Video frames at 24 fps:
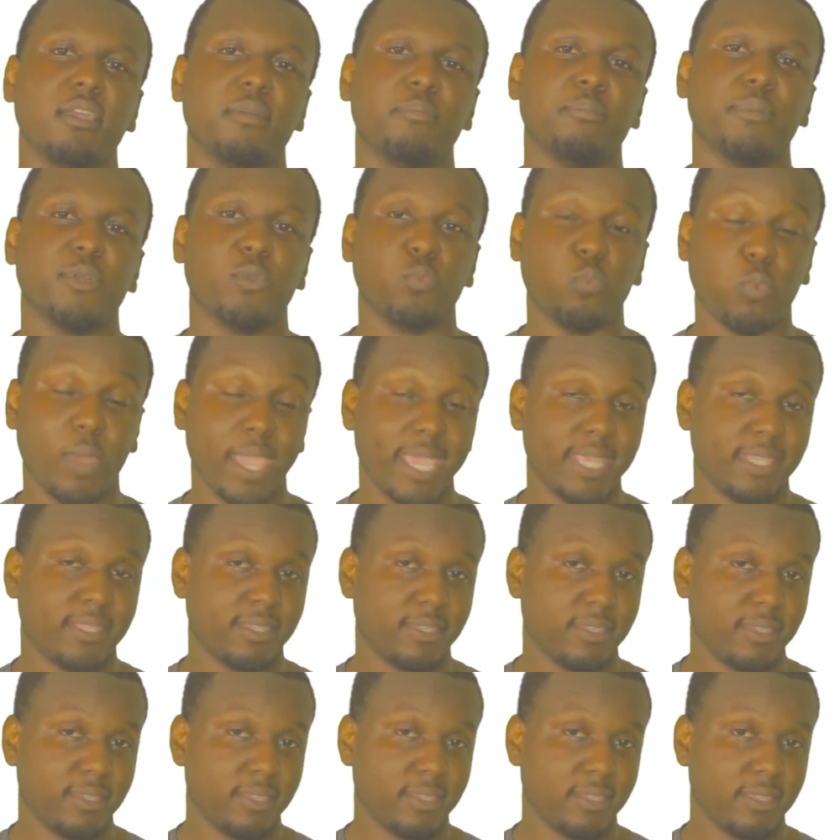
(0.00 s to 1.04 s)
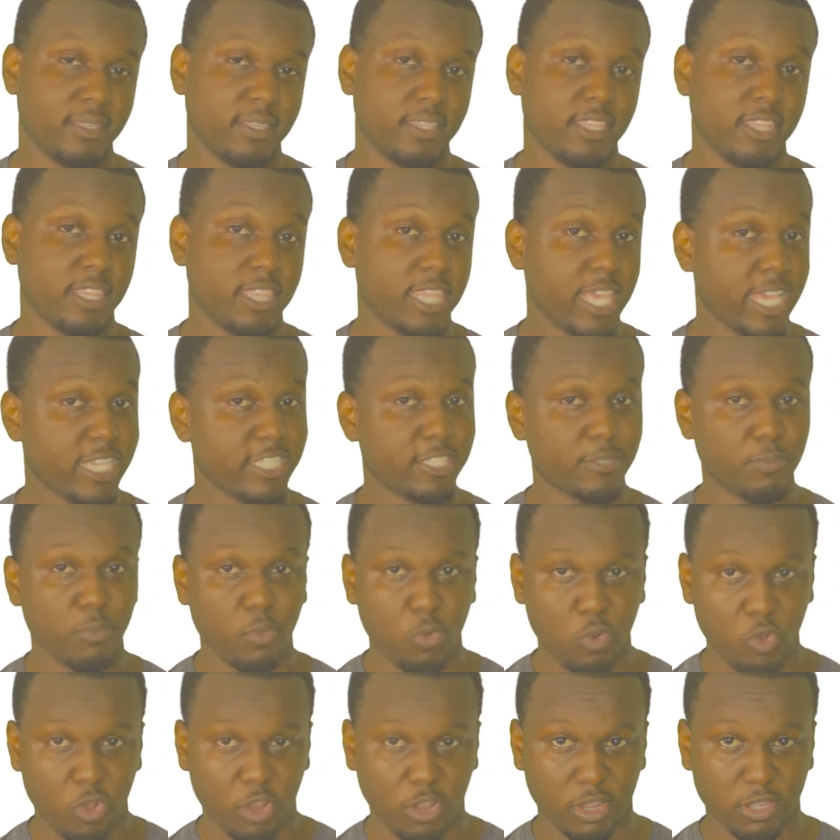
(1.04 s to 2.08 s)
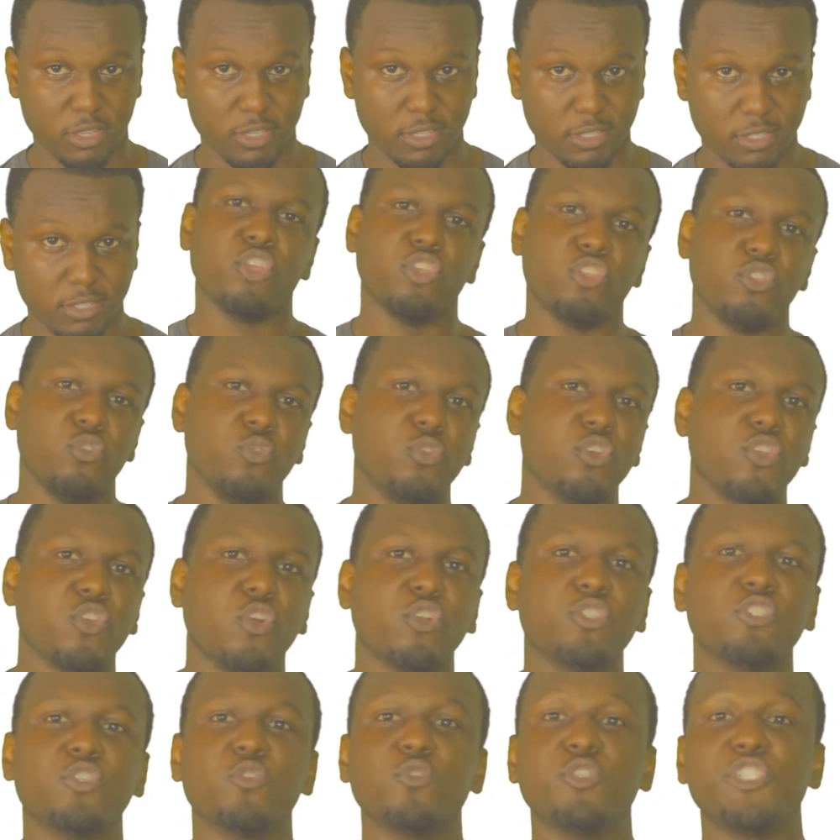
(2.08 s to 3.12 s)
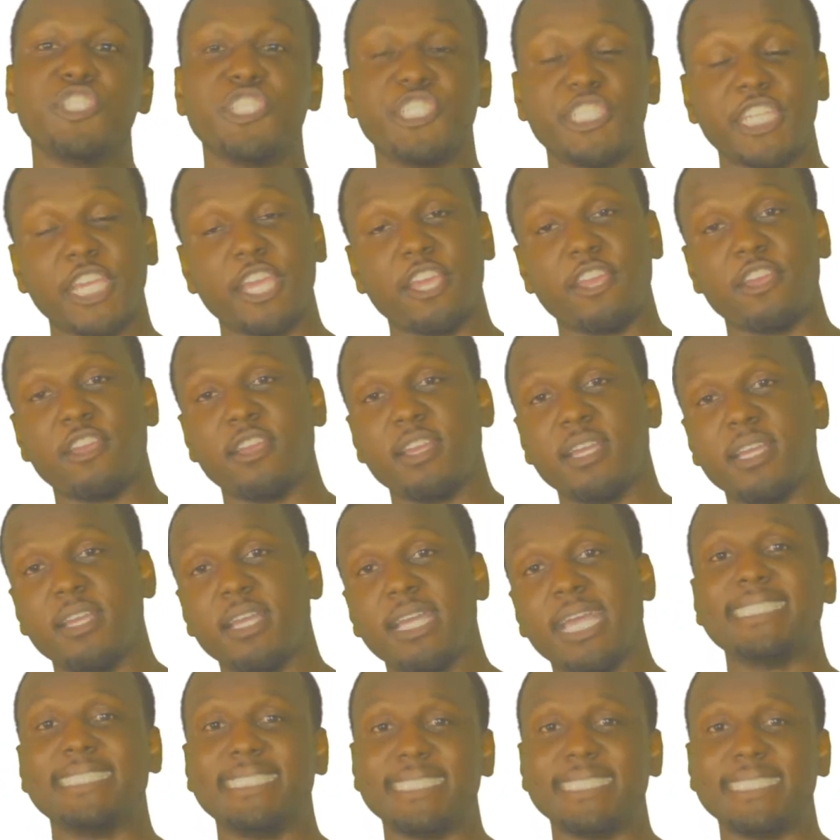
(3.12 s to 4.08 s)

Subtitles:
But wait, there's more. You can also share and